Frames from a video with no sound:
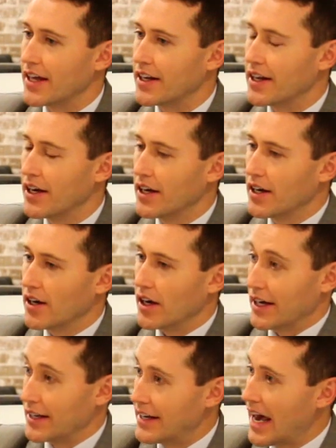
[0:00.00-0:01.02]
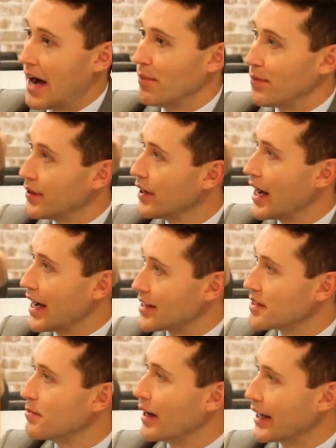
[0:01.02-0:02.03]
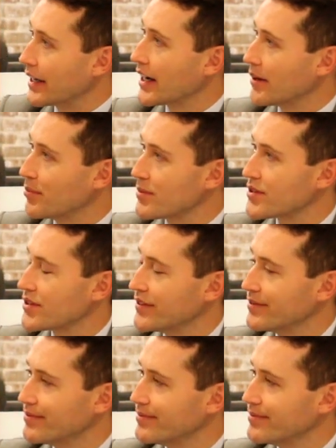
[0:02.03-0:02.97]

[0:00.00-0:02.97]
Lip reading: then adapt as the money comes.